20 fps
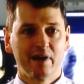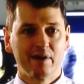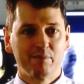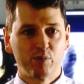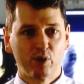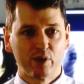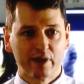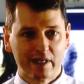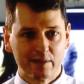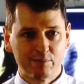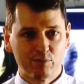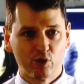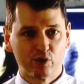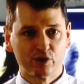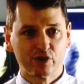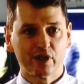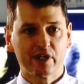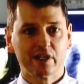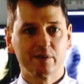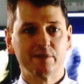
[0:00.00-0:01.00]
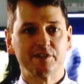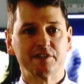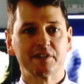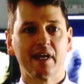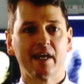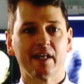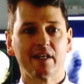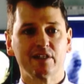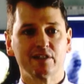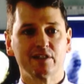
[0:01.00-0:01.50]
putting in more document
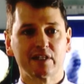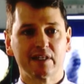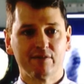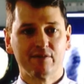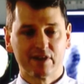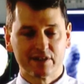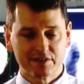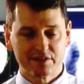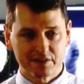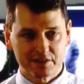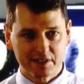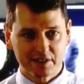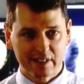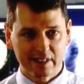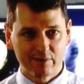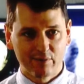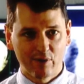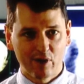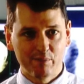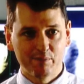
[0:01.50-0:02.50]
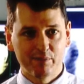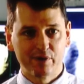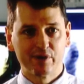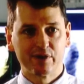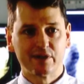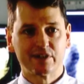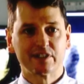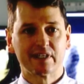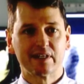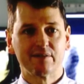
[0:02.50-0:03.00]
scanners, giving us the CD-ROM
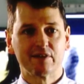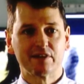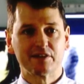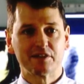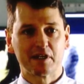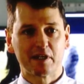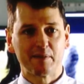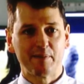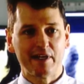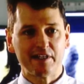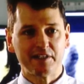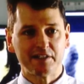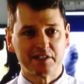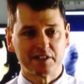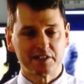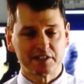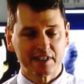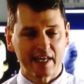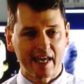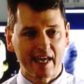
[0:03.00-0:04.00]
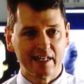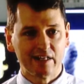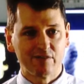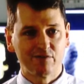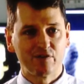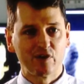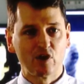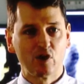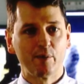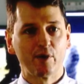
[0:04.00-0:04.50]
burners, giving us the capacity to scan in
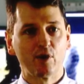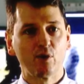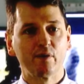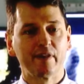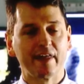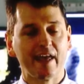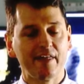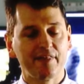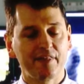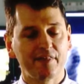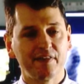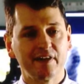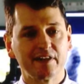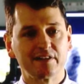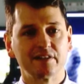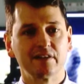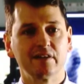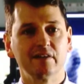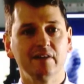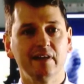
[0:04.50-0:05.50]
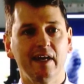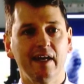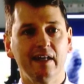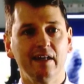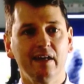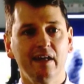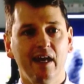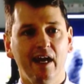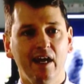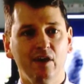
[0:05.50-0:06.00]
film and all the other things that you
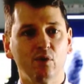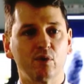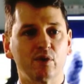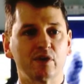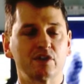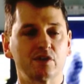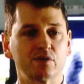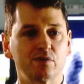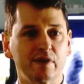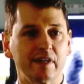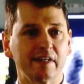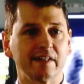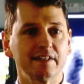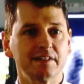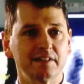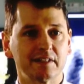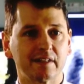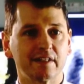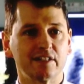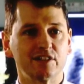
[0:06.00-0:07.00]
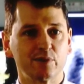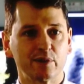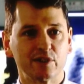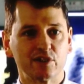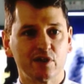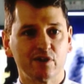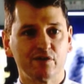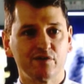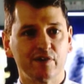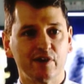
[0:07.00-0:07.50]
need in order to realistically switch
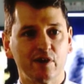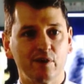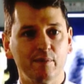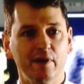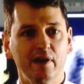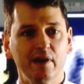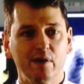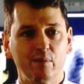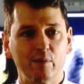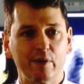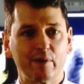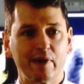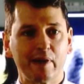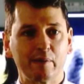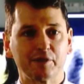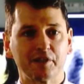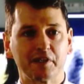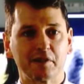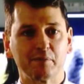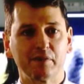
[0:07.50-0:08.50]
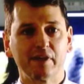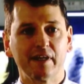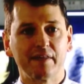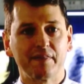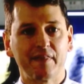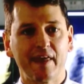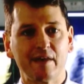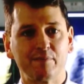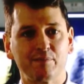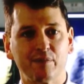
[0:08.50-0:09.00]
off film. We were able to complete
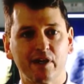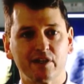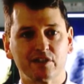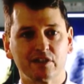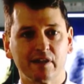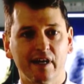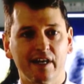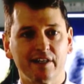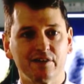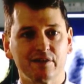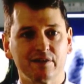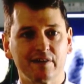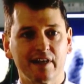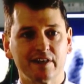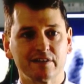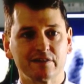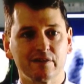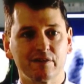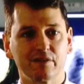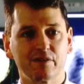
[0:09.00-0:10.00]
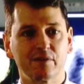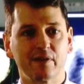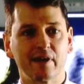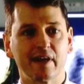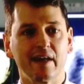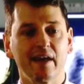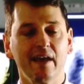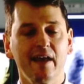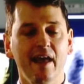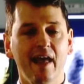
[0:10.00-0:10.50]
that by July
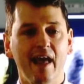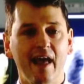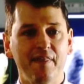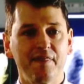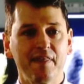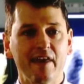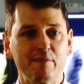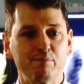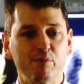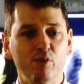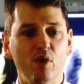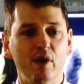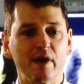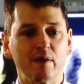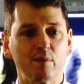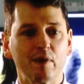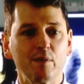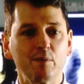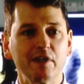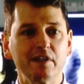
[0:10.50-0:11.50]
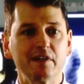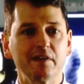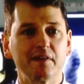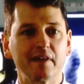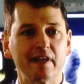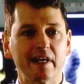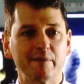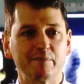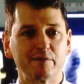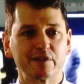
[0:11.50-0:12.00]
2003. At that point, when we did the
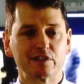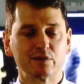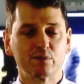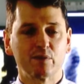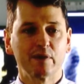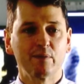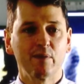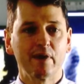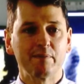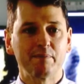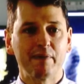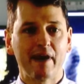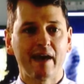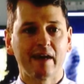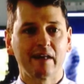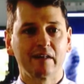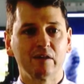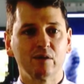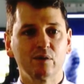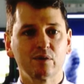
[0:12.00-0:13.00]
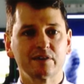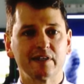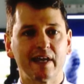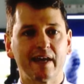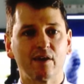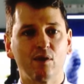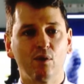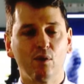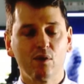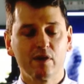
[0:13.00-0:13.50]
numbers and we went back and looked
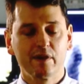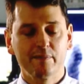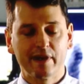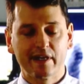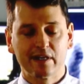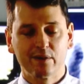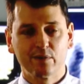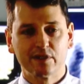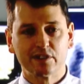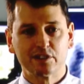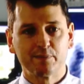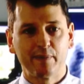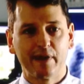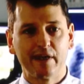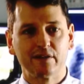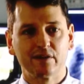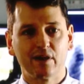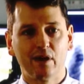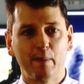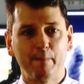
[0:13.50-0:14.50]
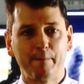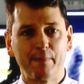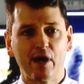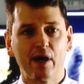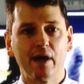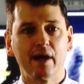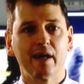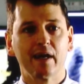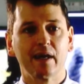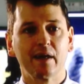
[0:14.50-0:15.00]
at all the money we'd spent on
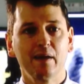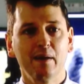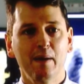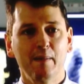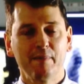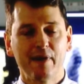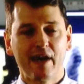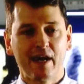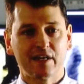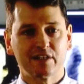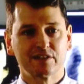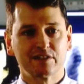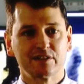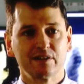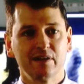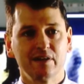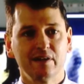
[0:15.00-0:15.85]
buying PACS